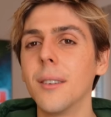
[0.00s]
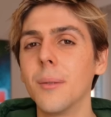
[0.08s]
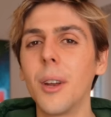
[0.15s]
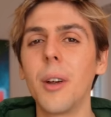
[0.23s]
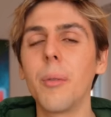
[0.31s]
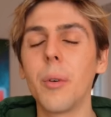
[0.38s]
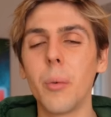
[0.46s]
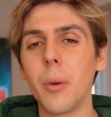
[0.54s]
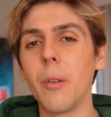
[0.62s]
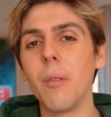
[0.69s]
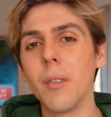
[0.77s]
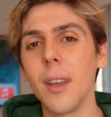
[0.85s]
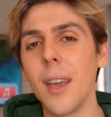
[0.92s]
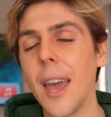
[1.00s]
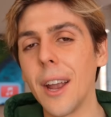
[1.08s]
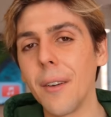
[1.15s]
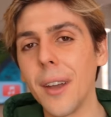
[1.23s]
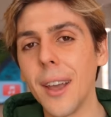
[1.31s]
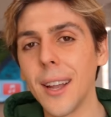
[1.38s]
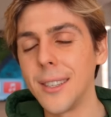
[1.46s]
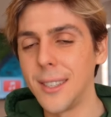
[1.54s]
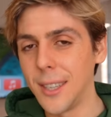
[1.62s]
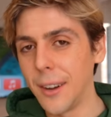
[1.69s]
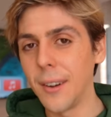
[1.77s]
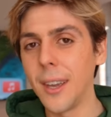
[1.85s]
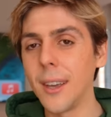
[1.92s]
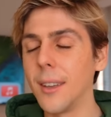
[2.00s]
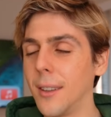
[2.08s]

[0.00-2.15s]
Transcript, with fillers: whenever we're angry at Siri.